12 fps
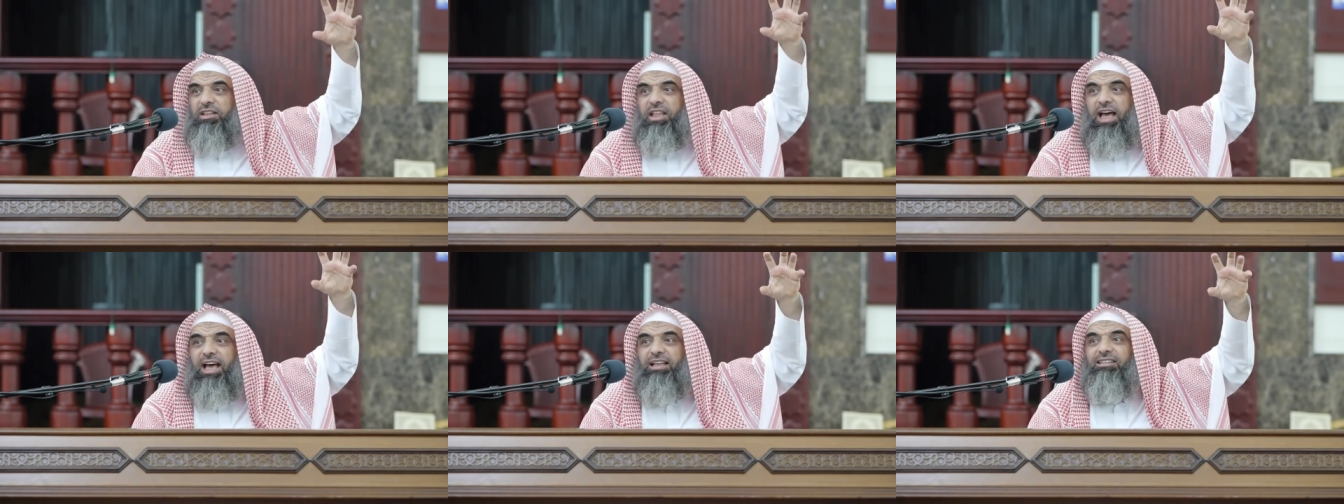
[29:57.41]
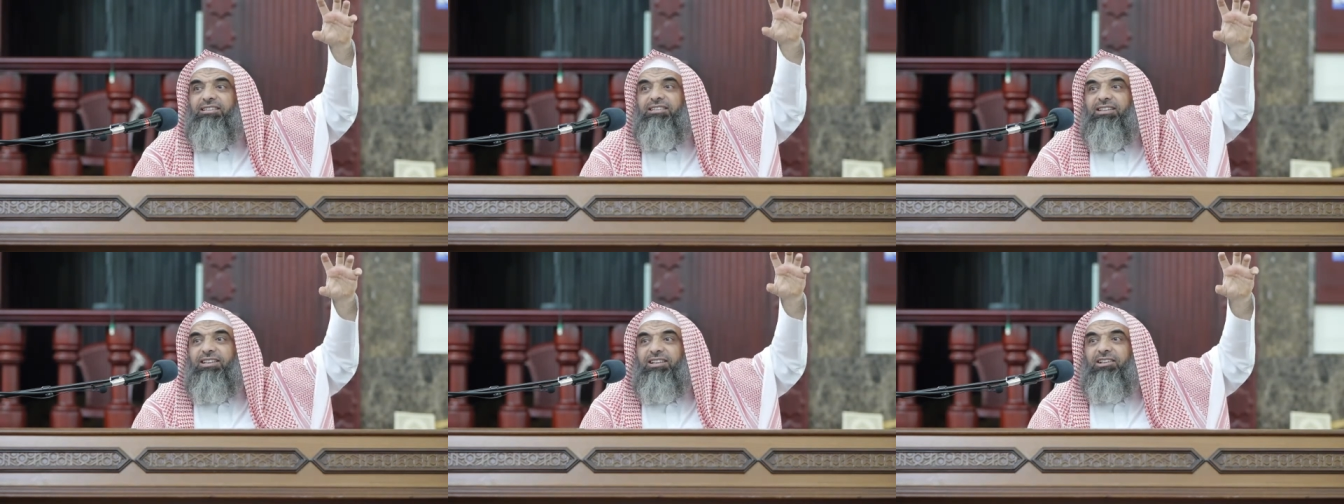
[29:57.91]

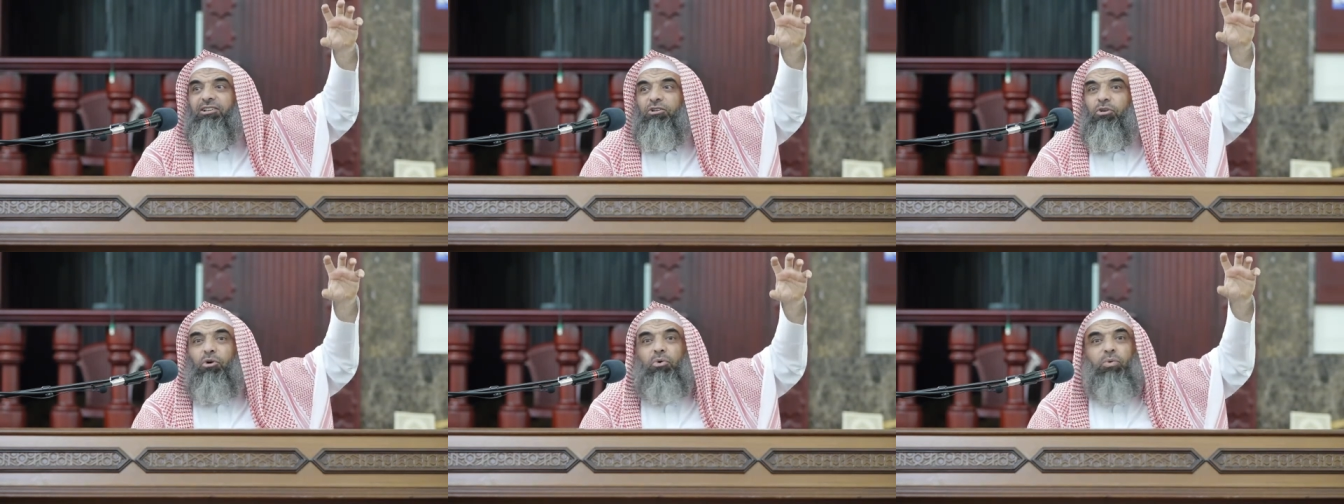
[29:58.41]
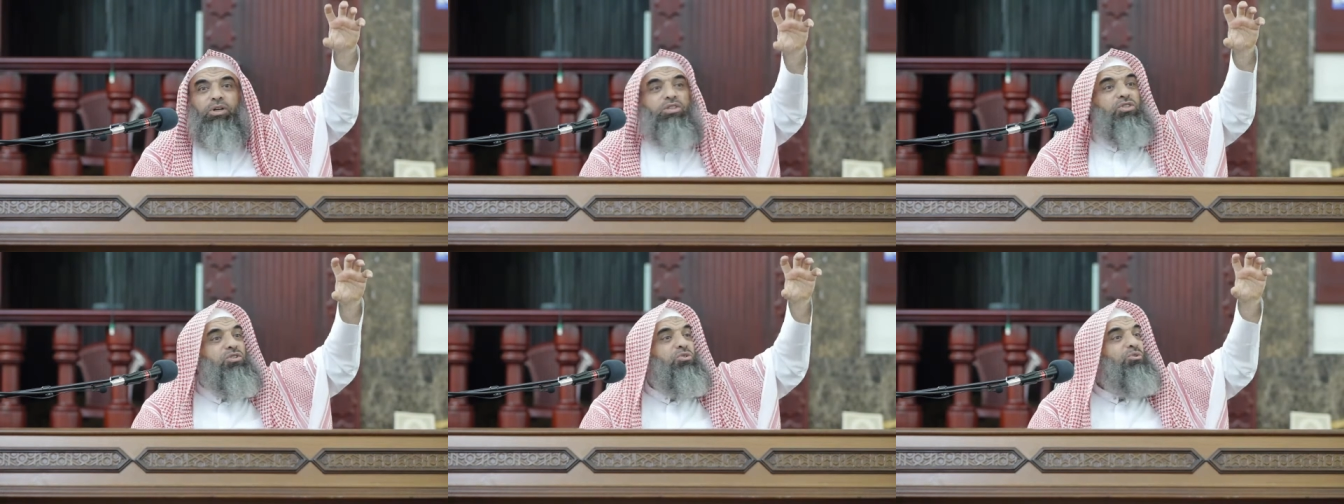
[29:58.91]
that no
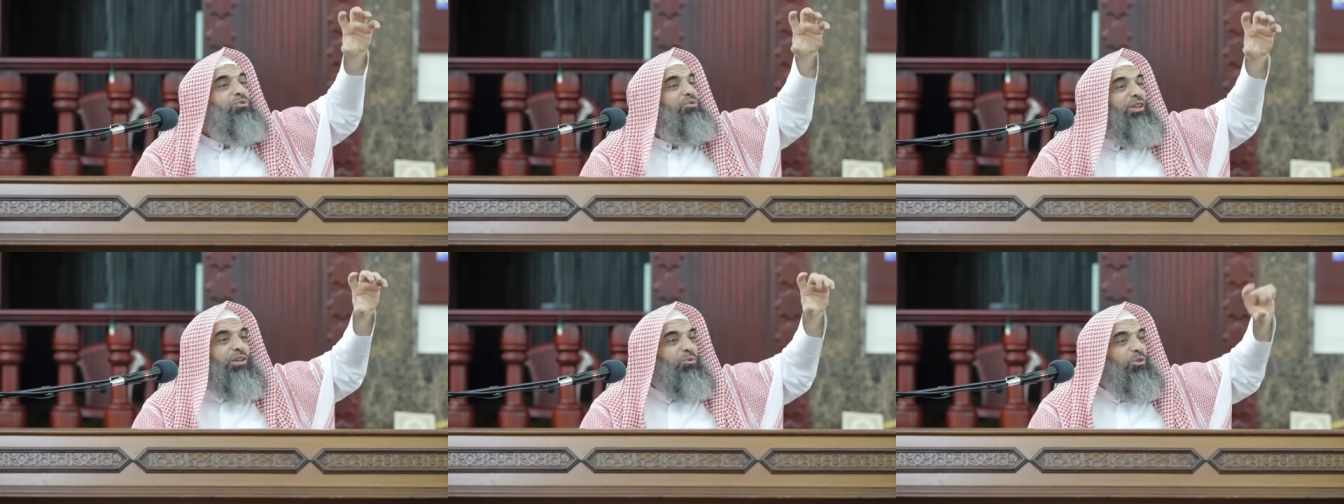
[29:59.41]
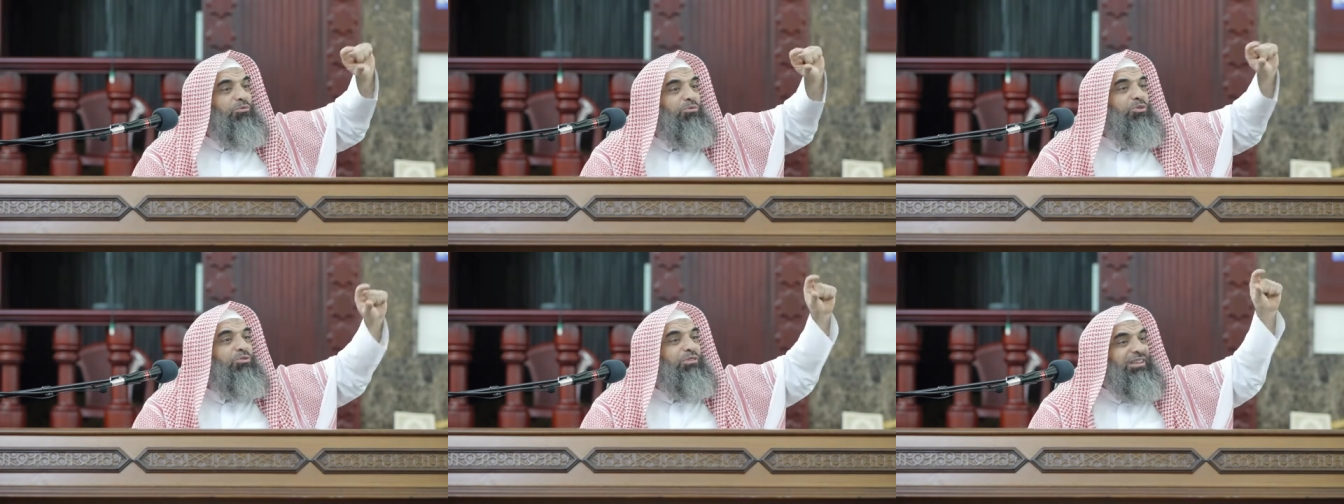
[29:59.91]
one's two feet will
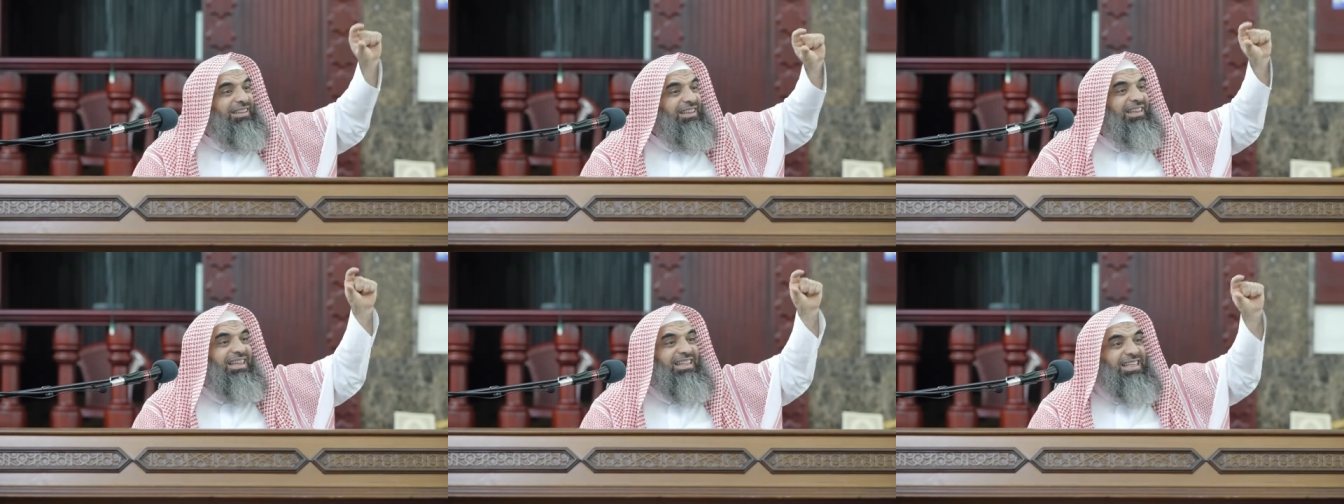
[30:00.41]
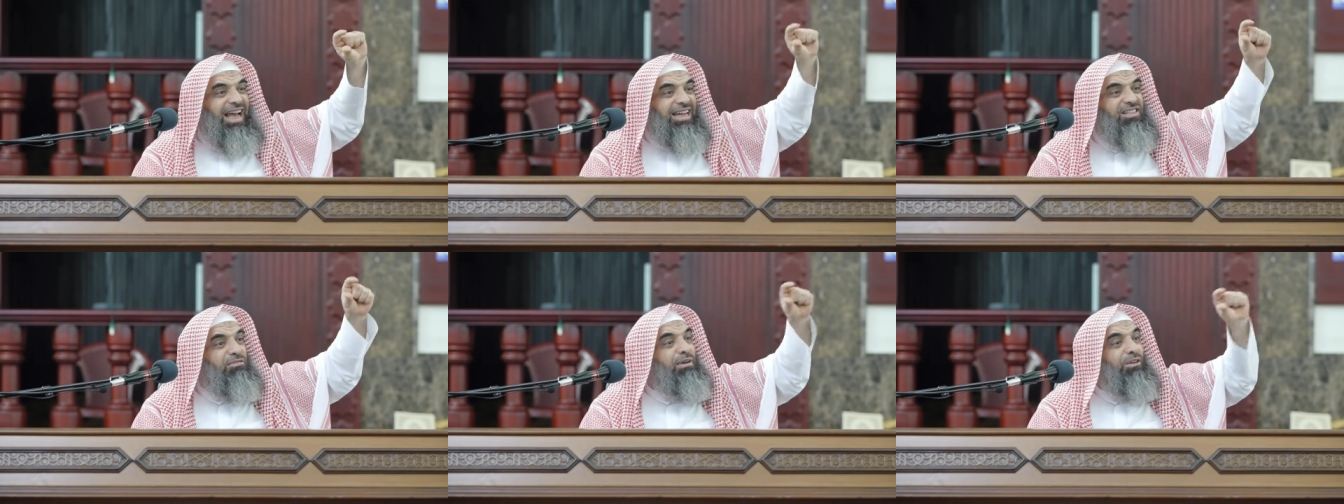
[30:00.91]
move until he's
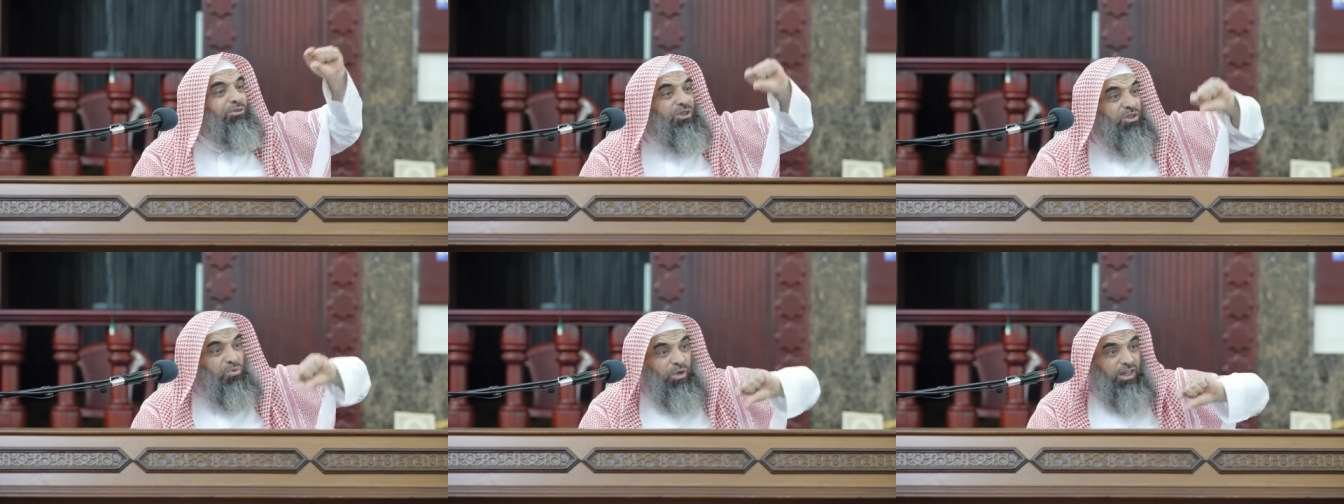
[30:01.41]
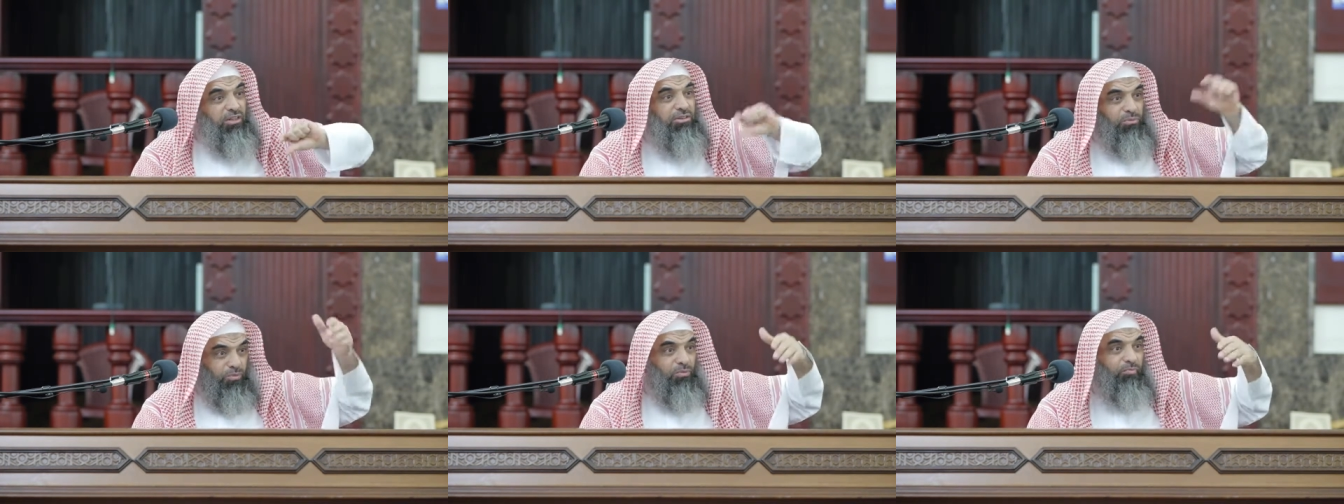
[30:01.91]
asked about his
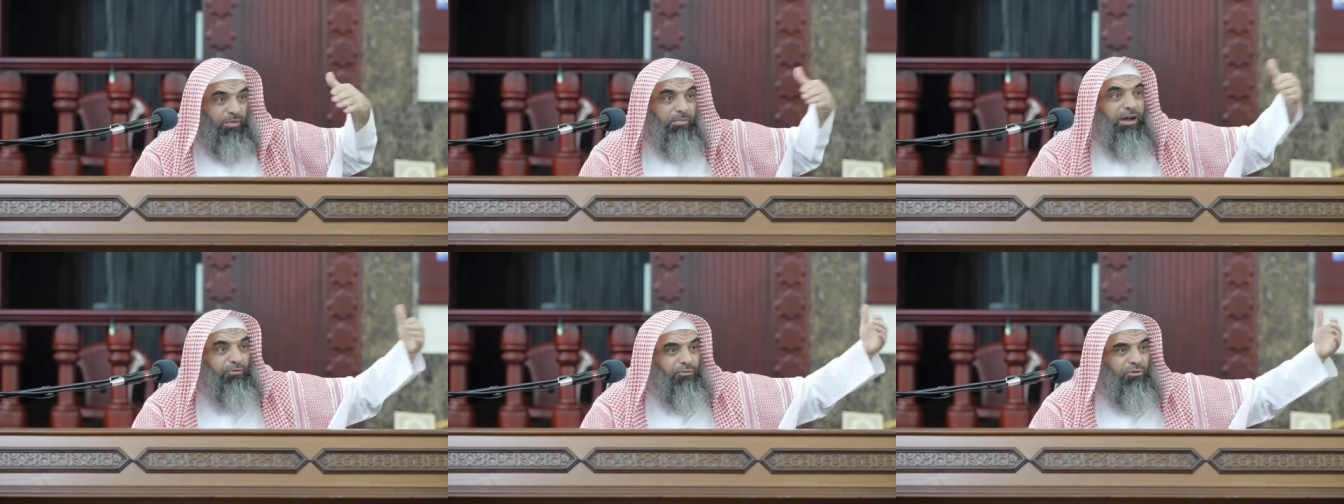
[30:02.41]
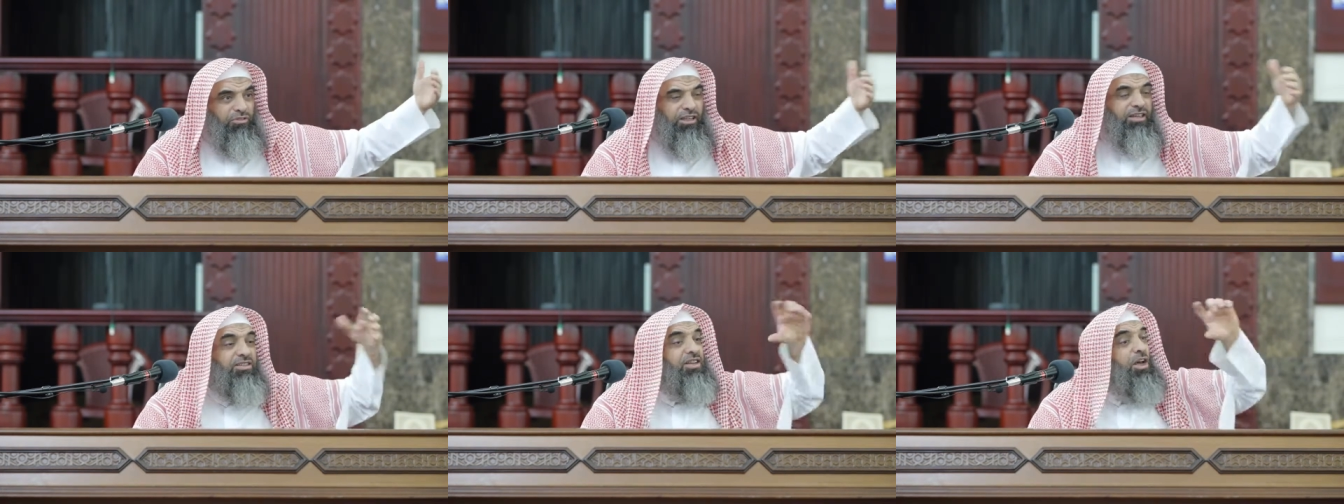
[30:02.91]
wealth, about four
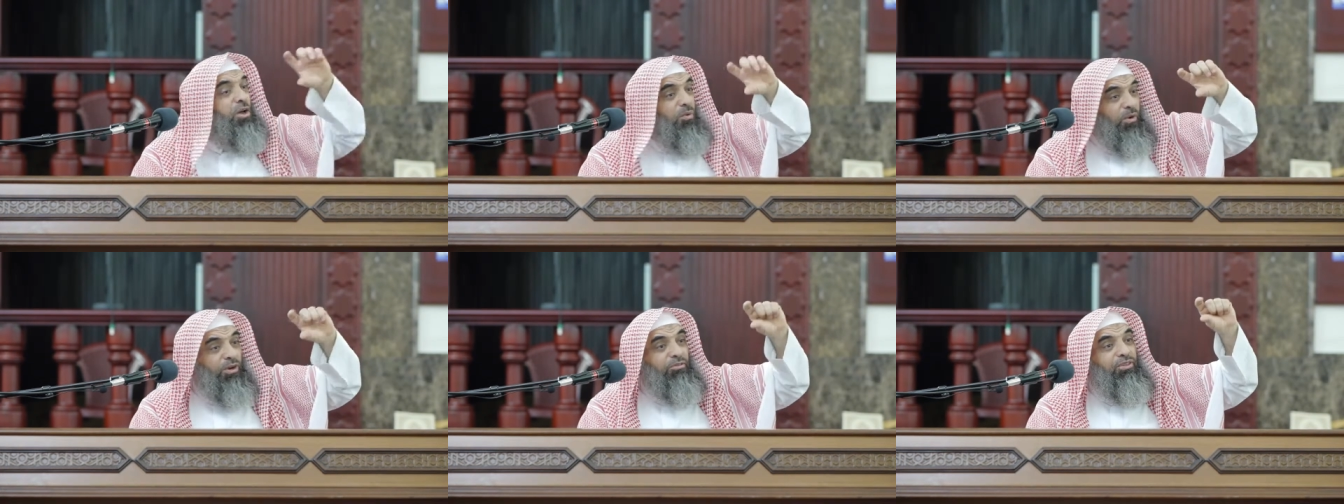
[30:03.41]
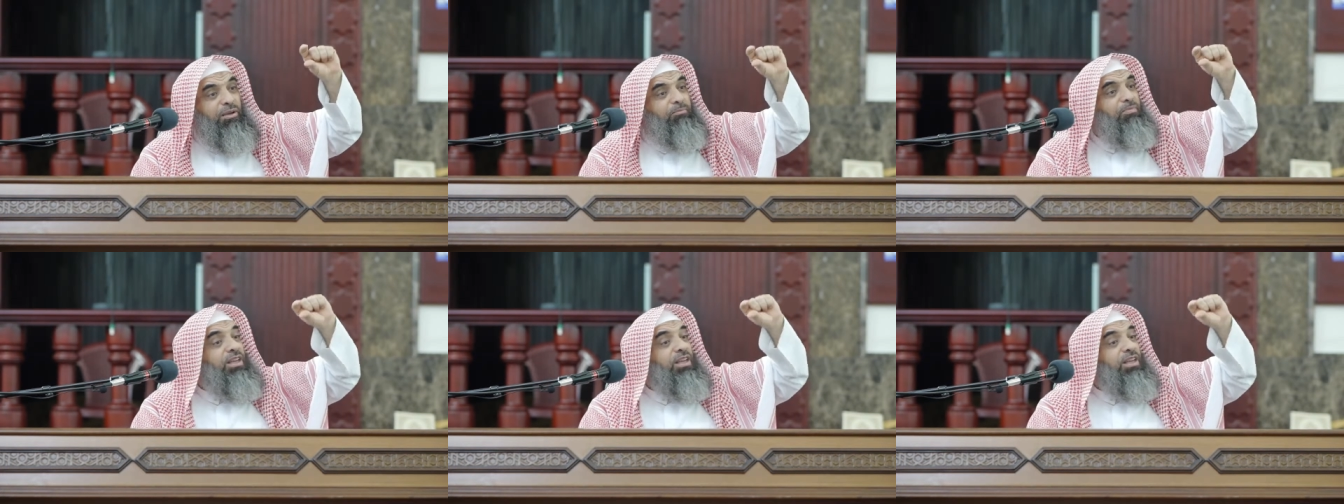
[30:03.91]
things. One of them